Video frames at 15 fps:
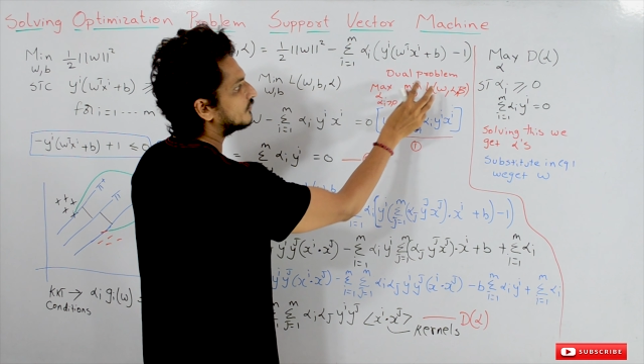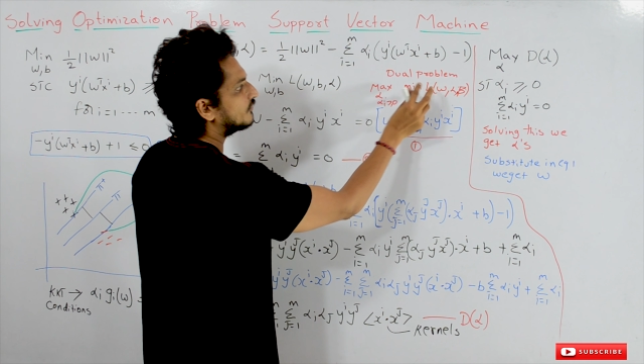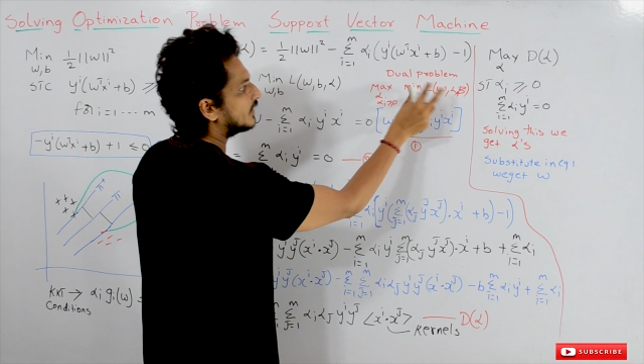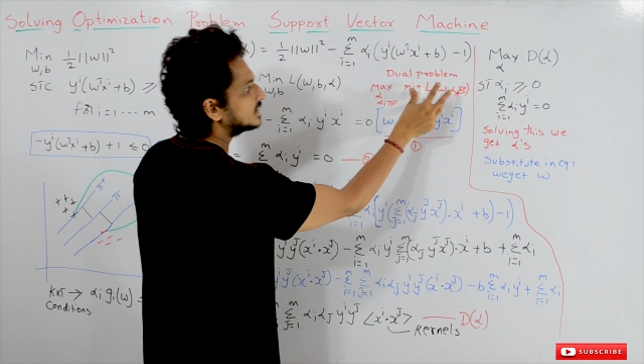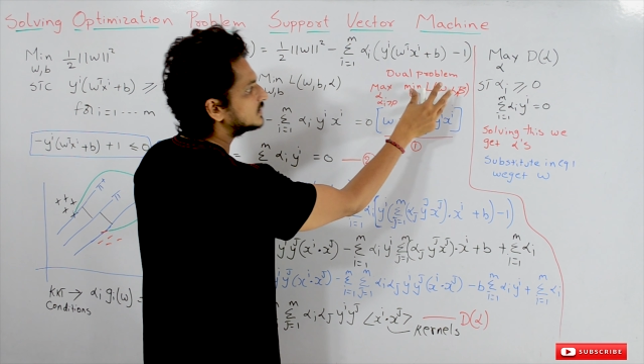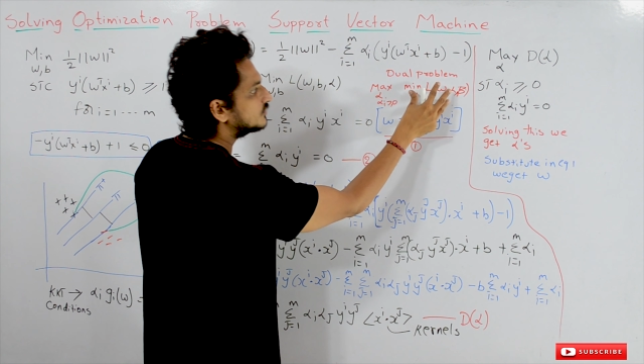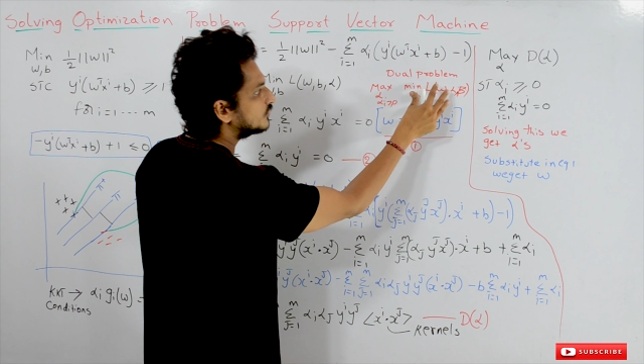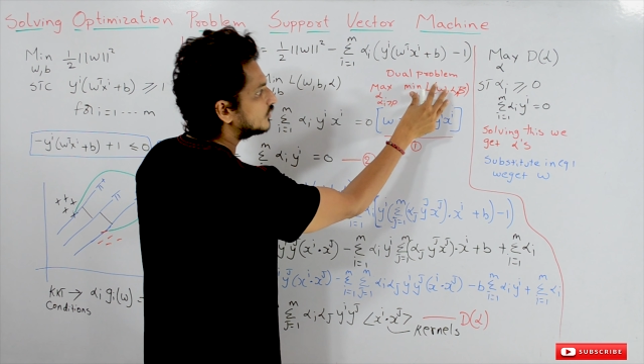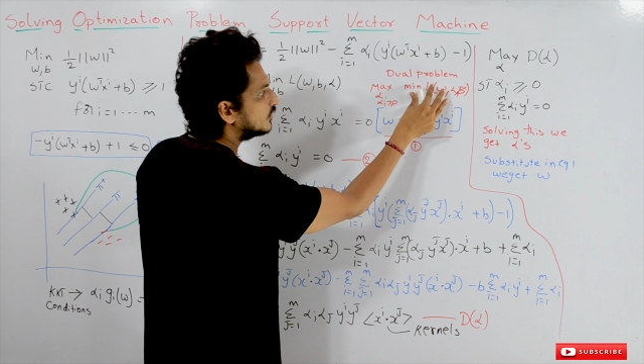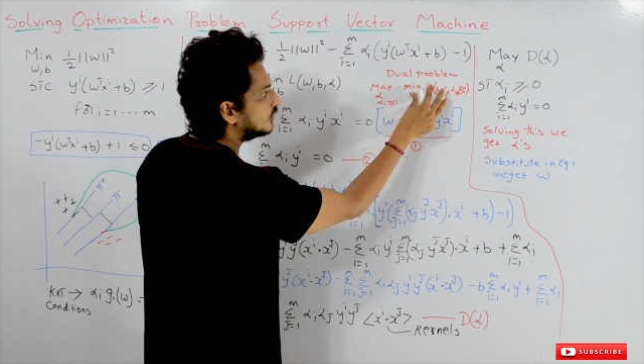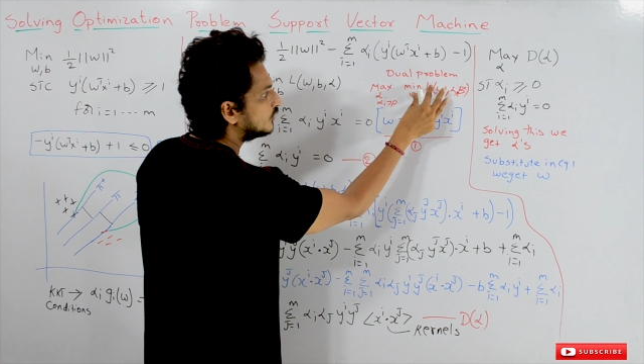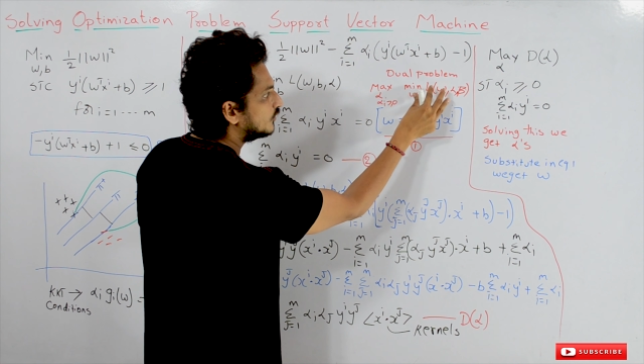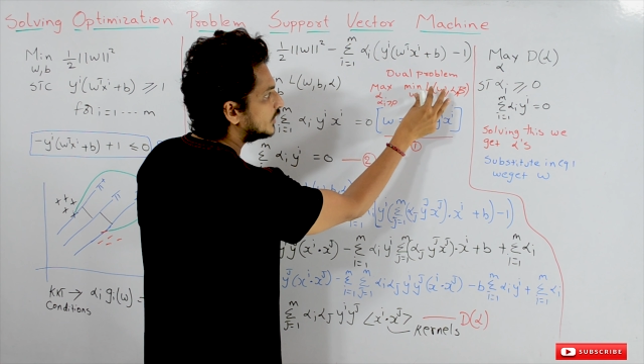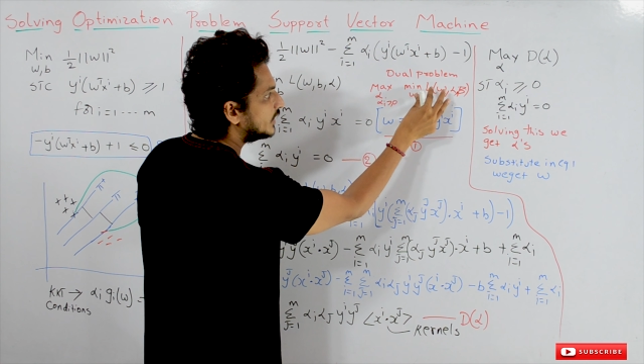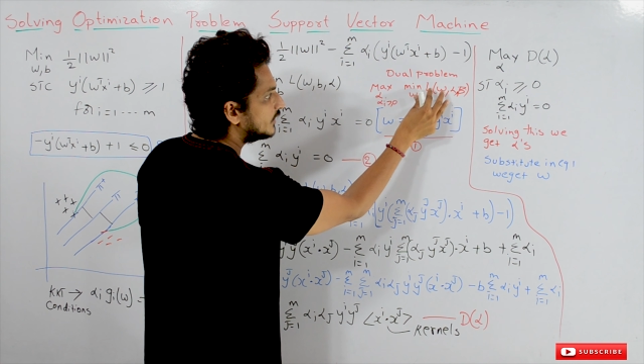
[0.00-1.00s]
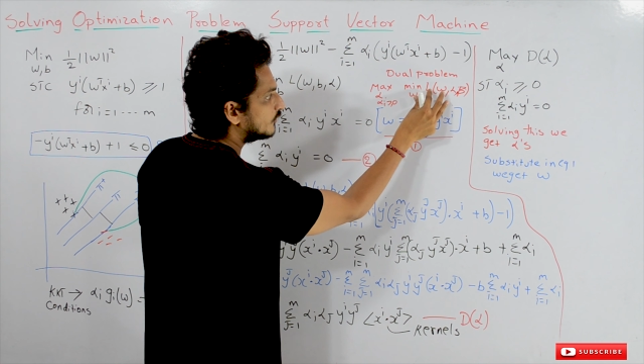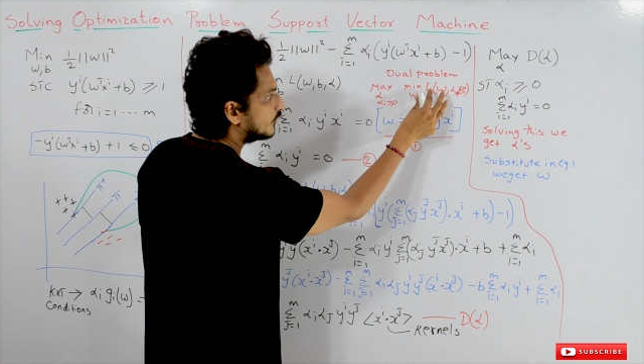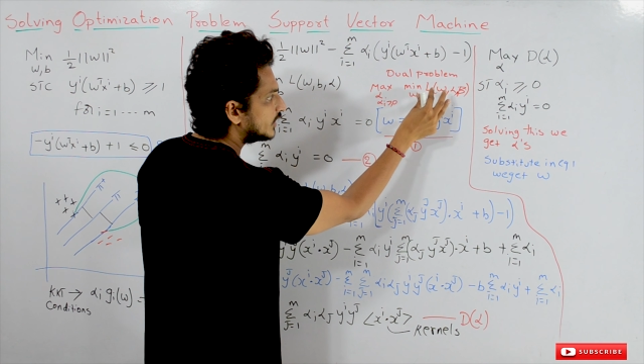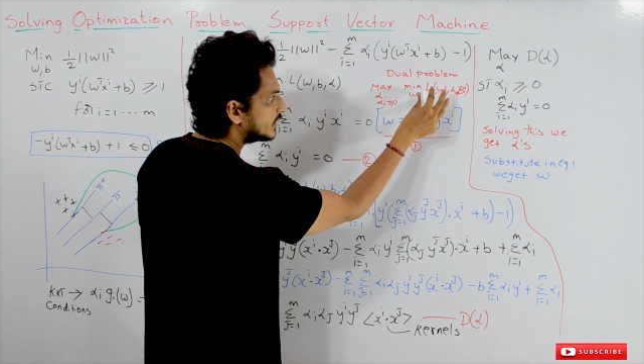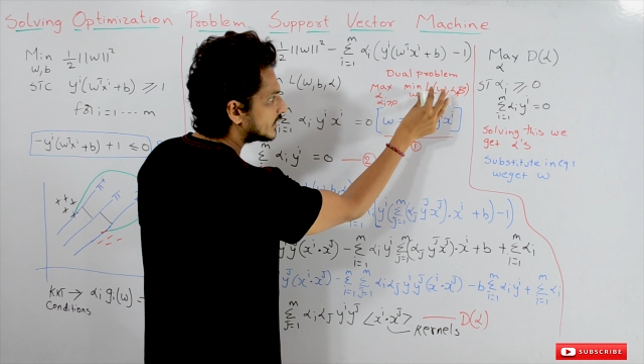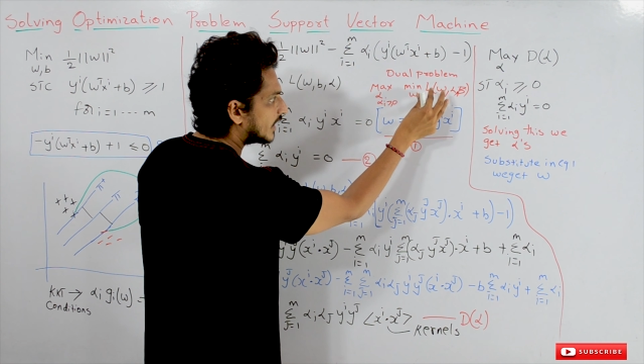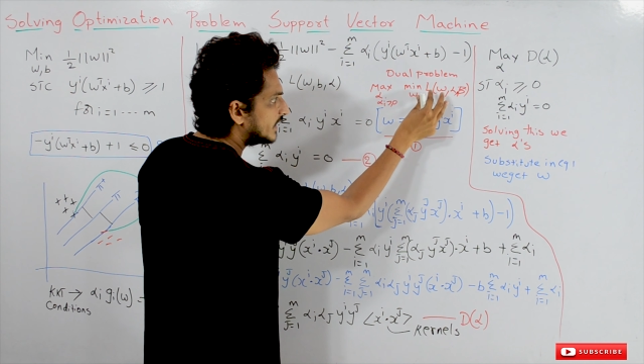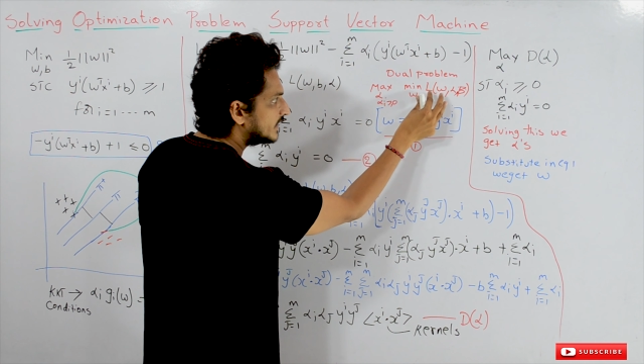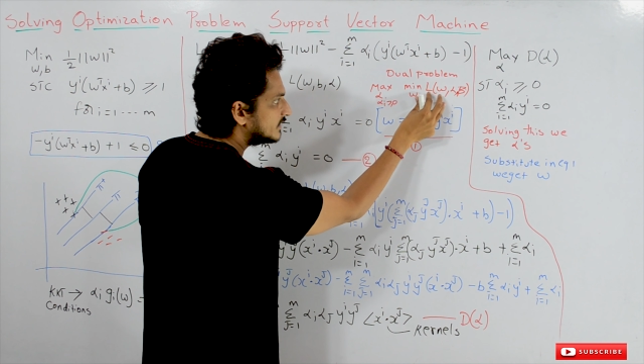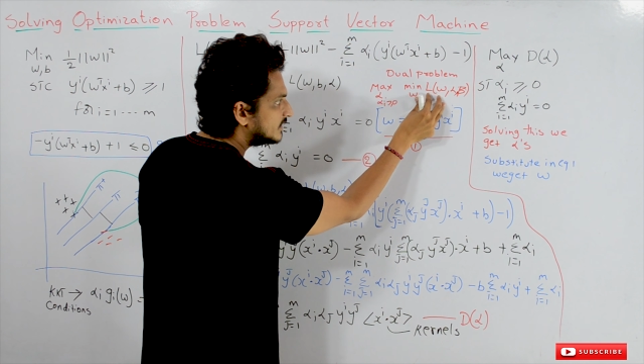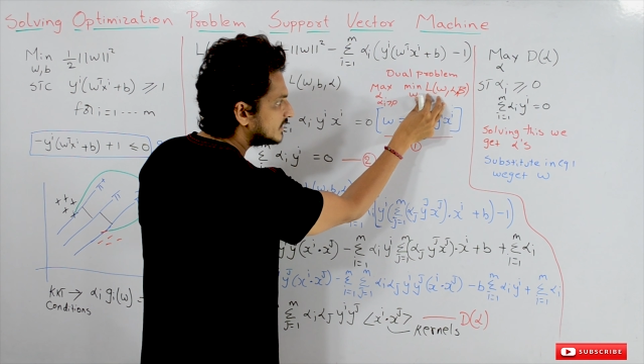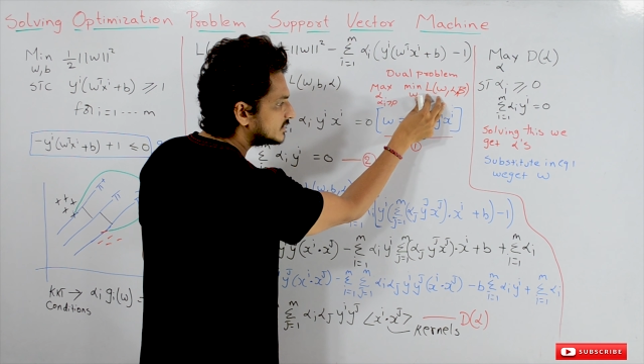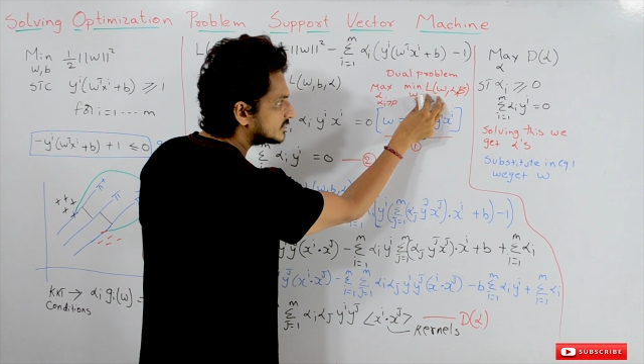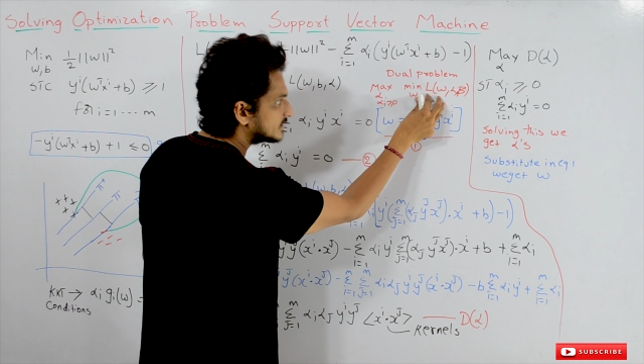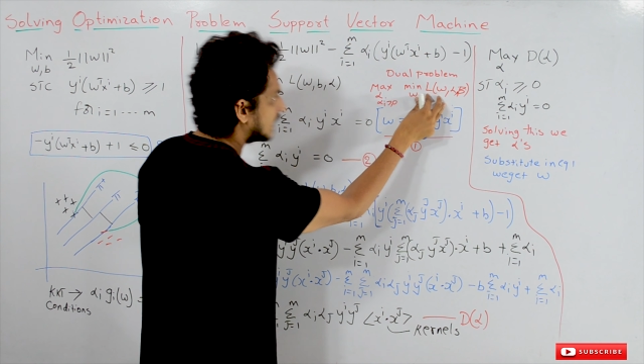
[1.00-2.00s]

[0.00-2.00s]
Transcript: first we, we, we write this